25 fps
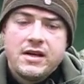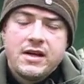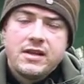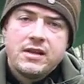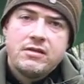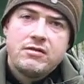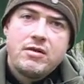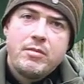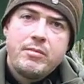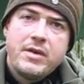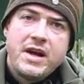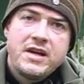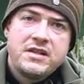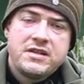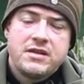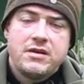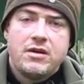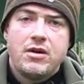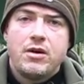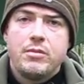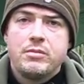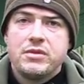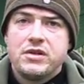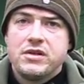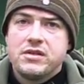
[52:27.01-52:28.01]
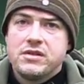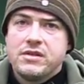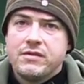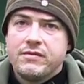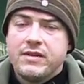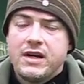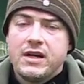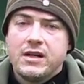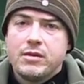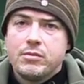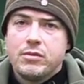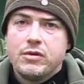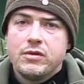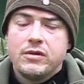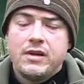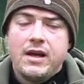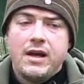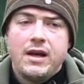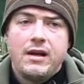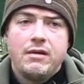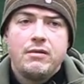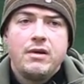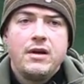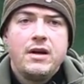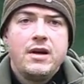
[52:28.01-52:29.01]
and there are better options available
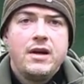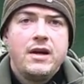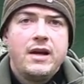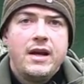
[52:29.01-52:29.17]
now